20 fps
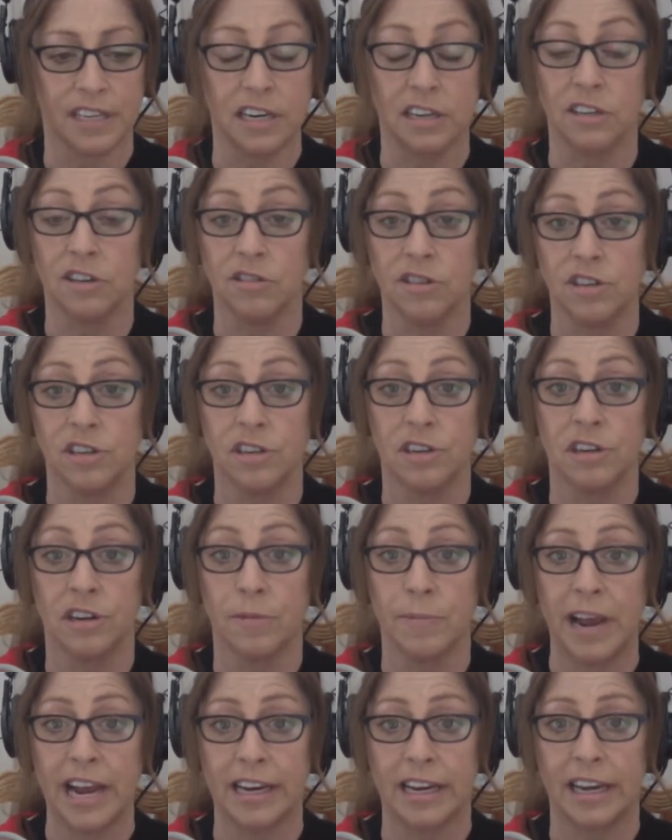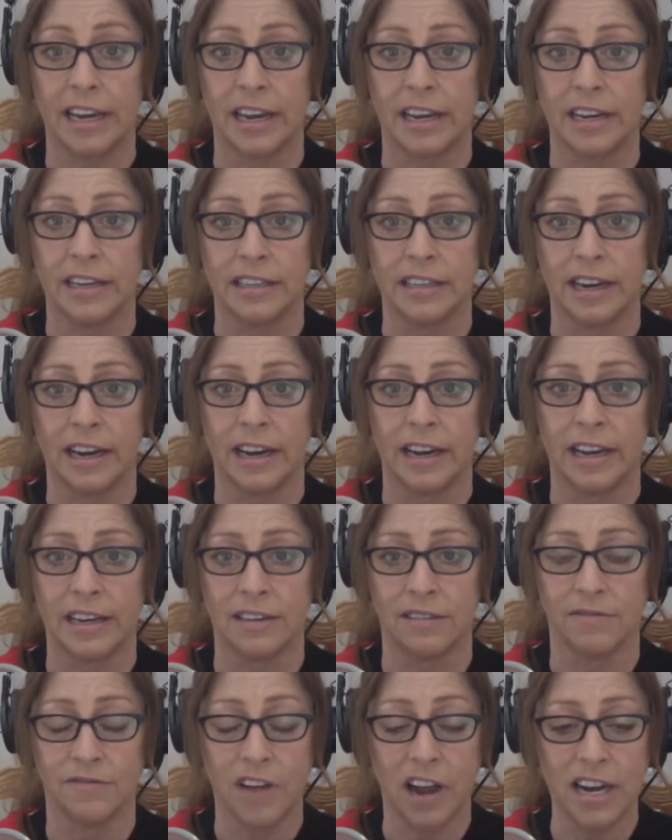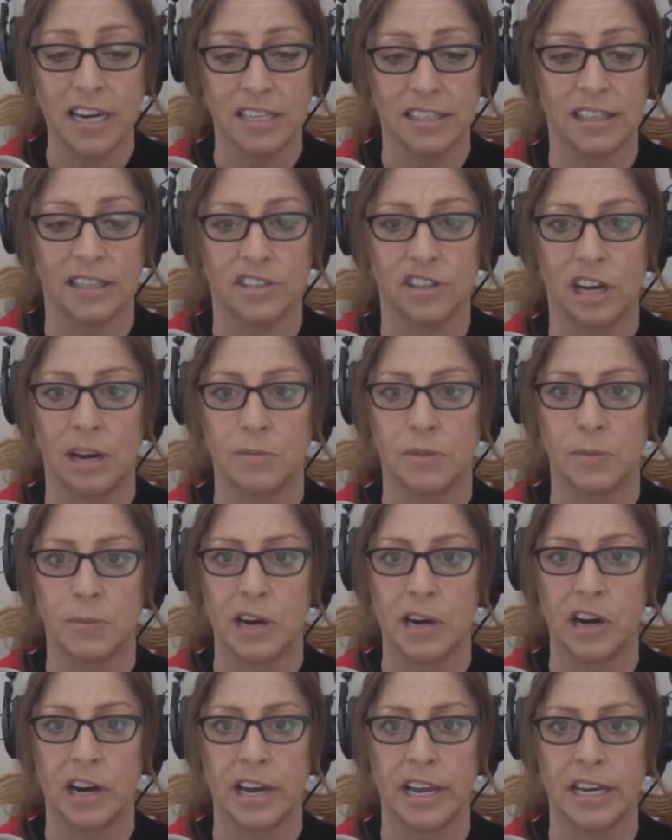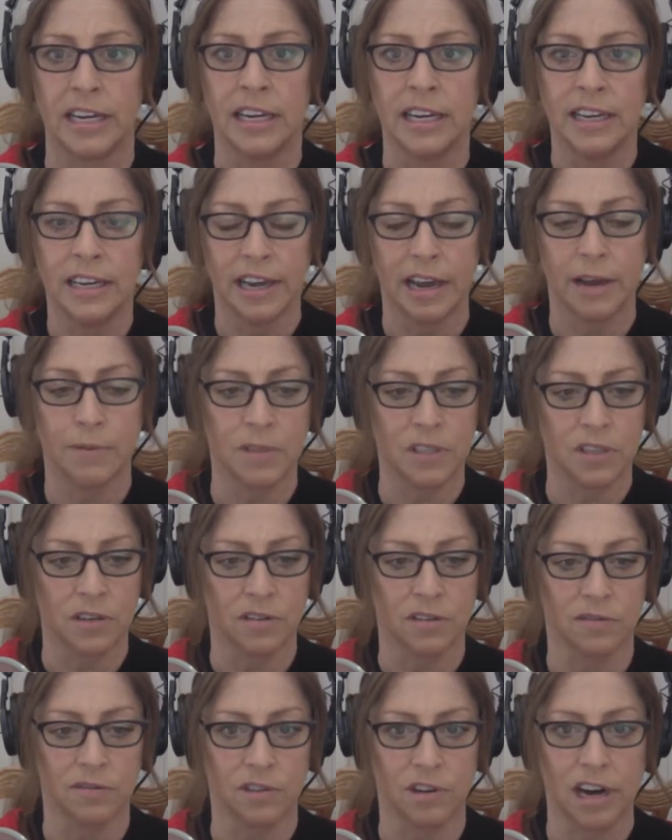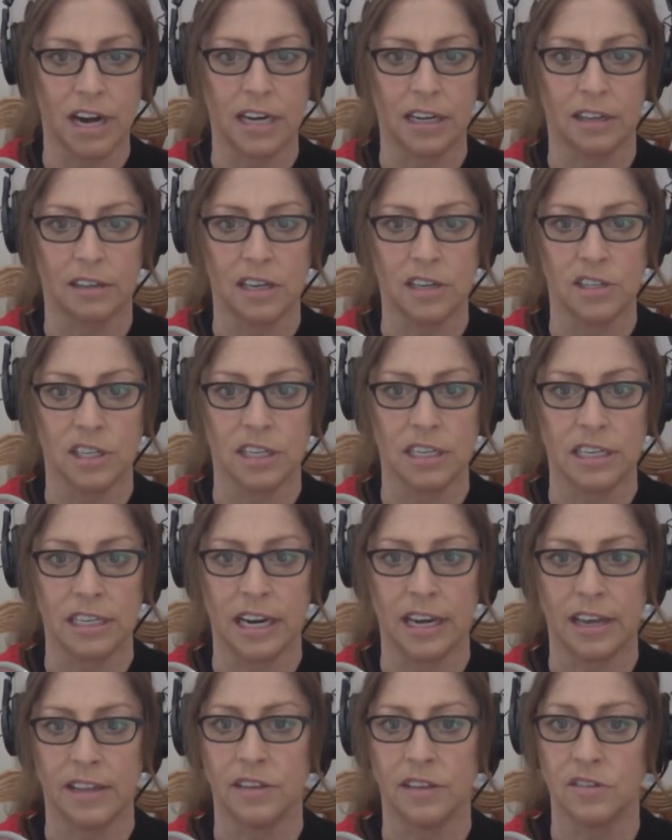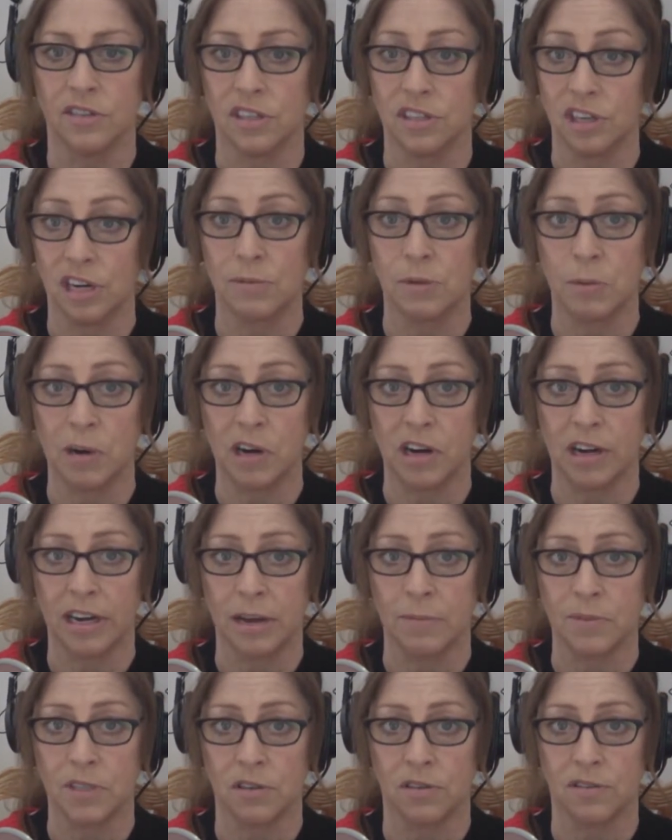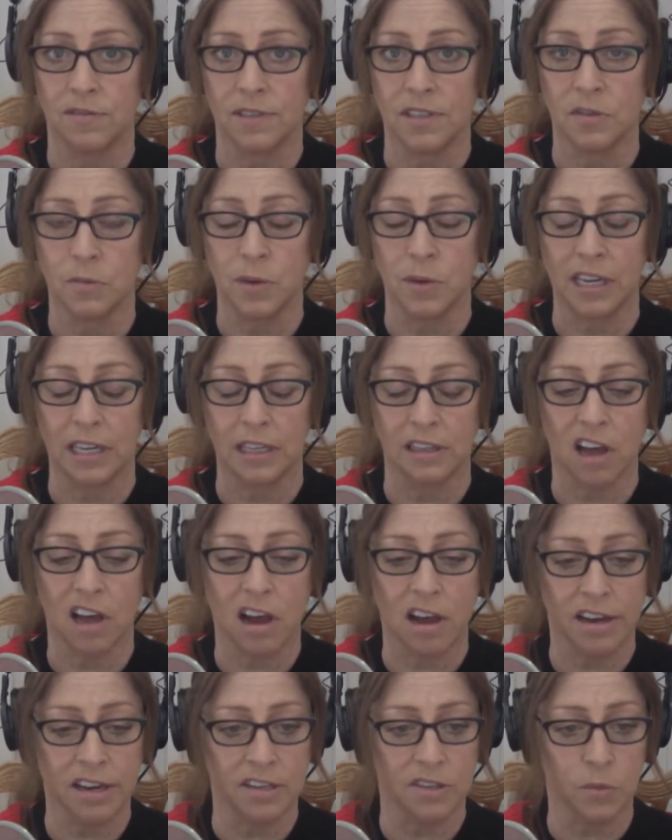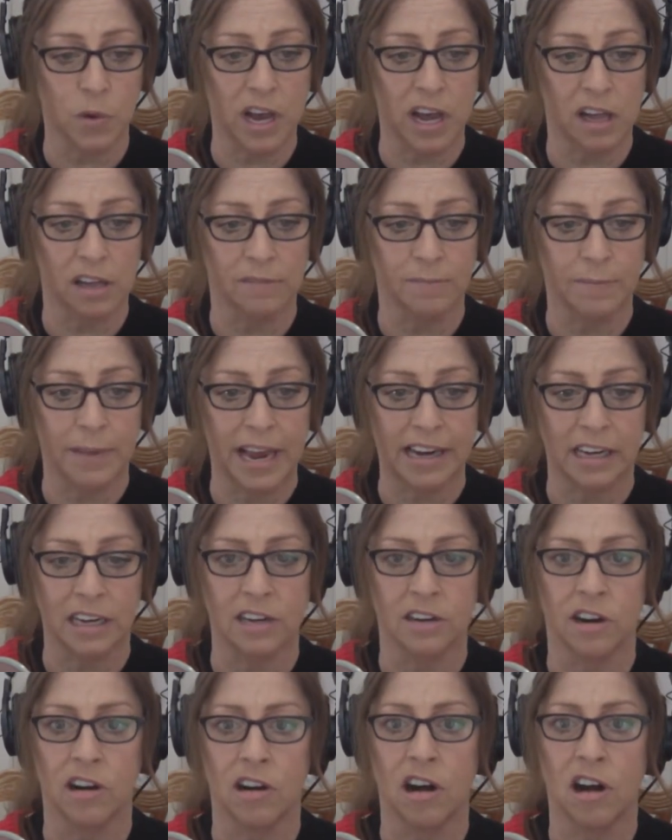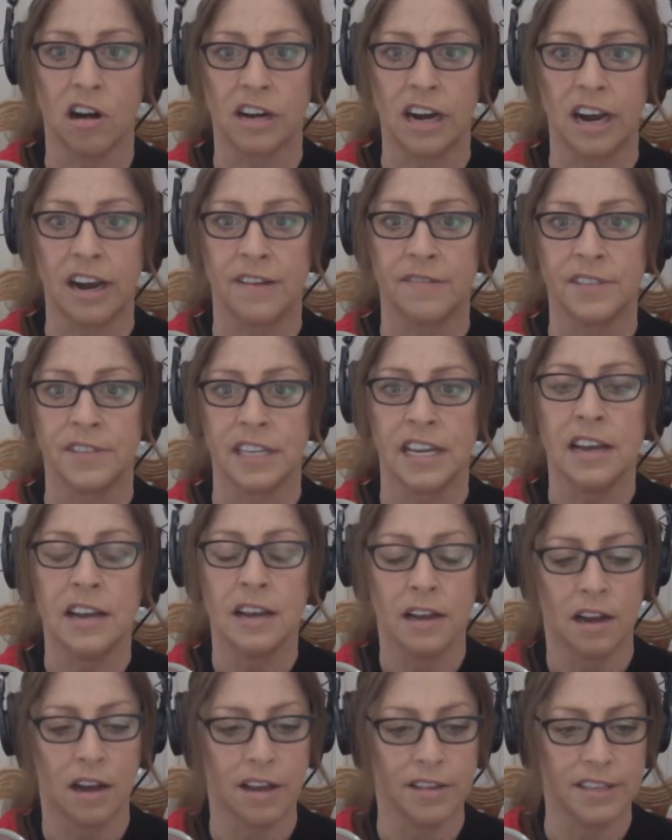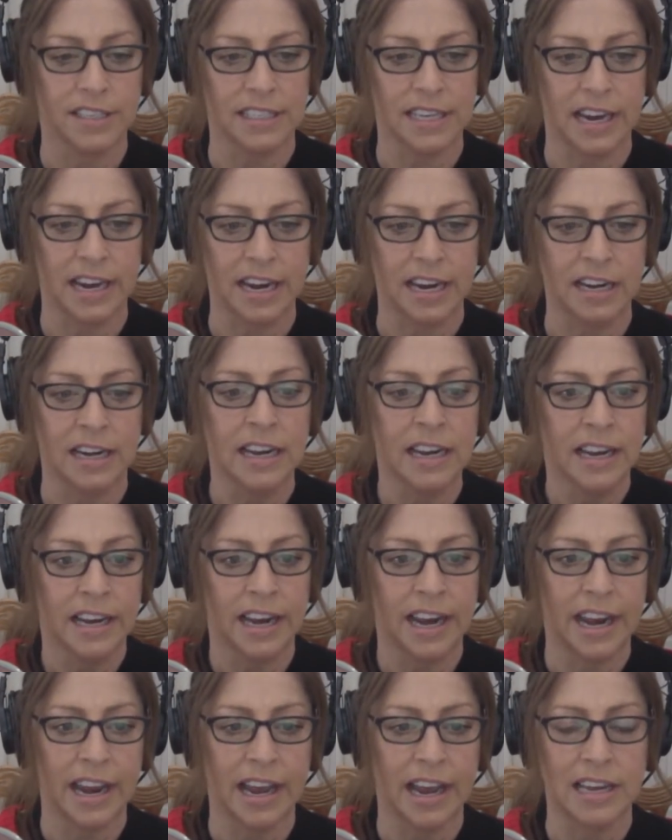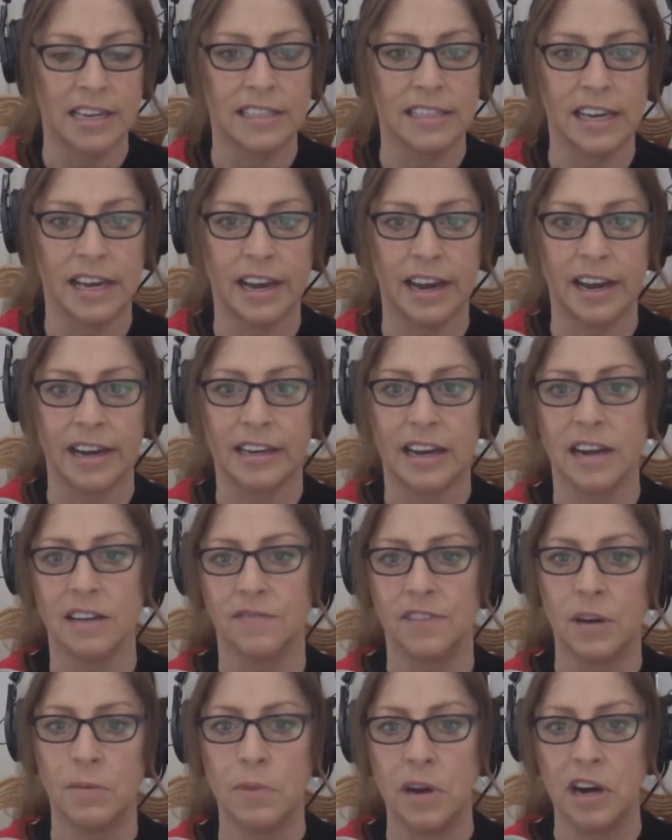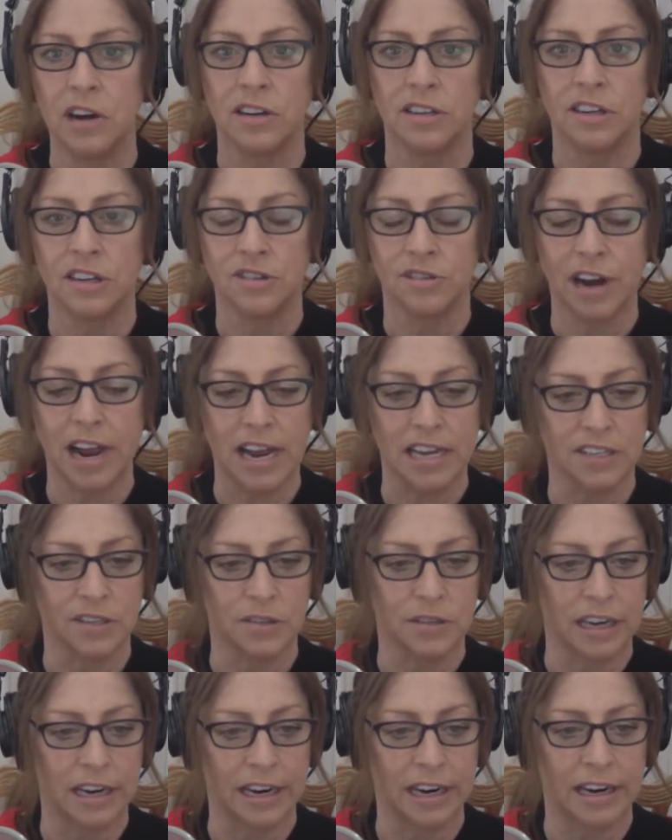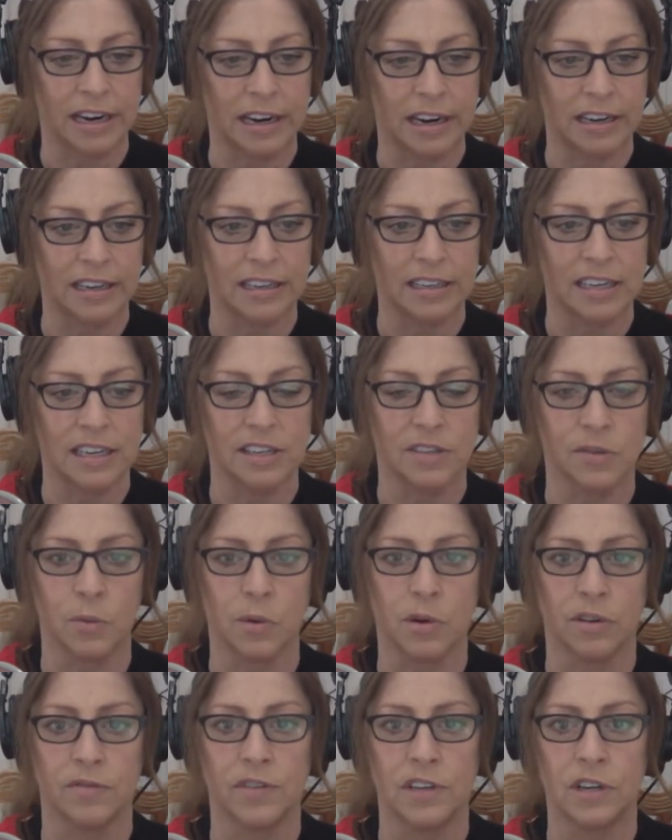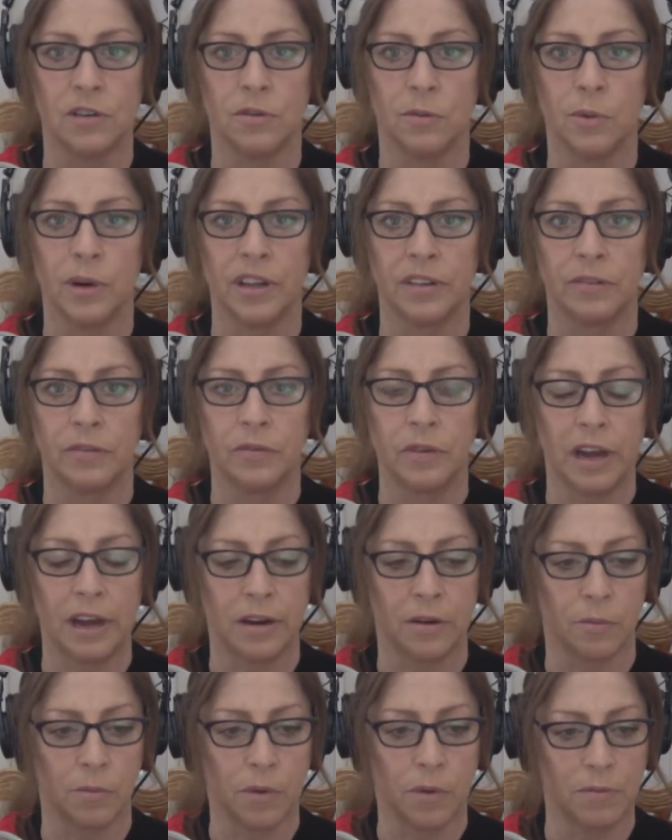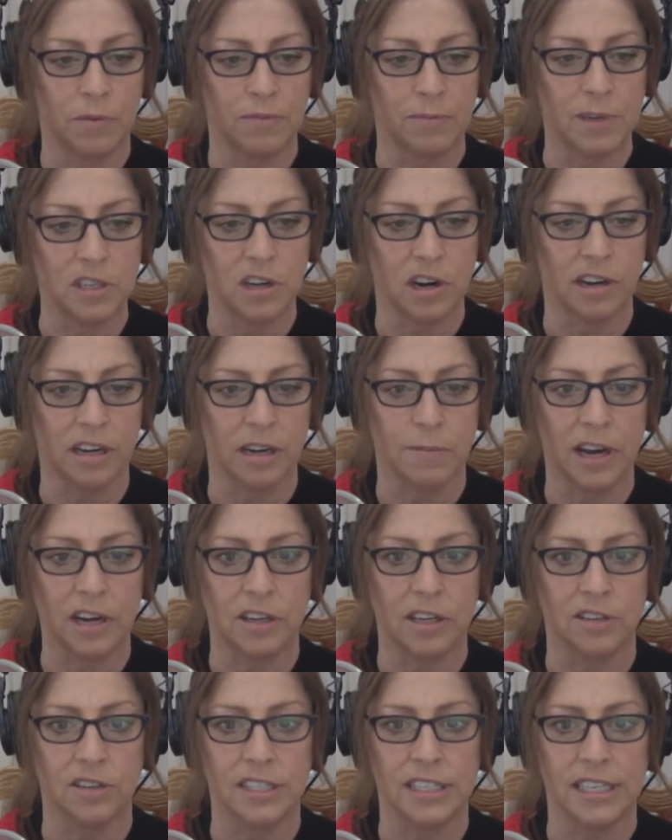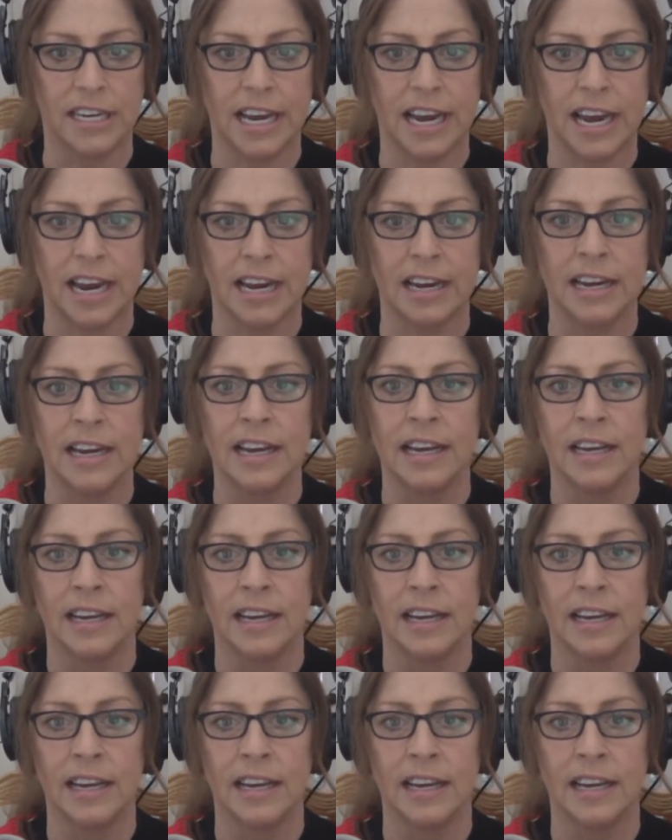I encourage you to go back and find the James Barrett episode of Triangulation, and there's a James Barrett episode of This Week in Law as well back in our archives on the site, and kind of compare and contrast his worldview with what we've been talking about here today,